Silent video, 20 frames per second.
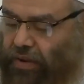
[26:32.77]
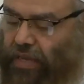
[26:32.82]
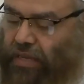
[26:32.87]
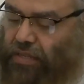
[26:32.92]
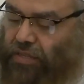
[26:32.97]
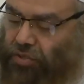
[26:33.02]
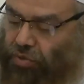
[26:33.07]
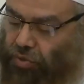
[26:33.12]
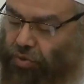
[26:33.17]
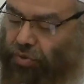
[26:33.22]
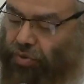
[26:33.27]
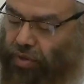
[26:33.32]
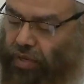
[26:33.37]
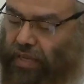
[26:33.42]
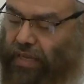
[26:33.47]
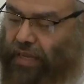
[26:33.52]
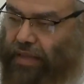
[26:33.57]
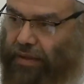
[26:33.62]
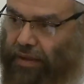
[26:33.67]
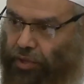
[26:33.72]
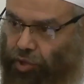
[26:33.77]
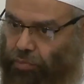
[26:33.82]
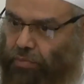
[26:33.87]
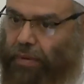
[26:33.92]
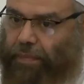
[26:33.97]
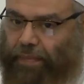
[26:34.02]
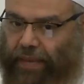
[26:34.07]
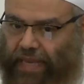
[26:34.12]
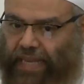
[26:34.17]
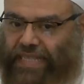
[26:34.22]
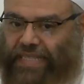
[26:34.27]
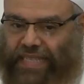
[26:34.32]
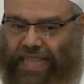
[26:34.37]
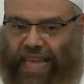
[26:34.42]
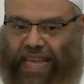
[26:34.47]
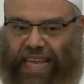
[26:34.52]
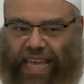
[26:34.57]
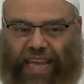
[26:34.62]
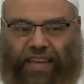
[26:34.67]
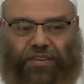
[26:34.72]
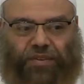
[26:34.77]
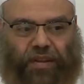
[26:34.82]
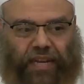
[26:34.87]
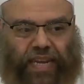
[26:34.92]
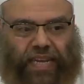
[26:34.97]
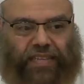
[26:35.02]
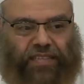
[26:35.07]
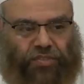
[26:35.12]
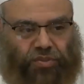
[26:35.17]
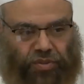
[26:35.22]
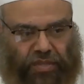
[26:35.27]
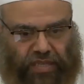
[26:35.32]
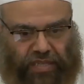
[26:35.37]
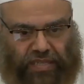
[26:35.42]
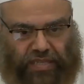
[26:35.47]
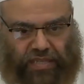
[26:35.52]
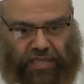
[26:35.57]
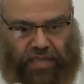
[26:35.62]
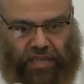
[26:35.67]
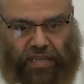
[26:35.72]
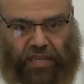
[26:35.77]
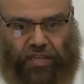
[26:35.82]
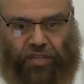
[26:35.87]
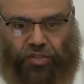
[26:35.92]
Right? So human beings, they can relate to this.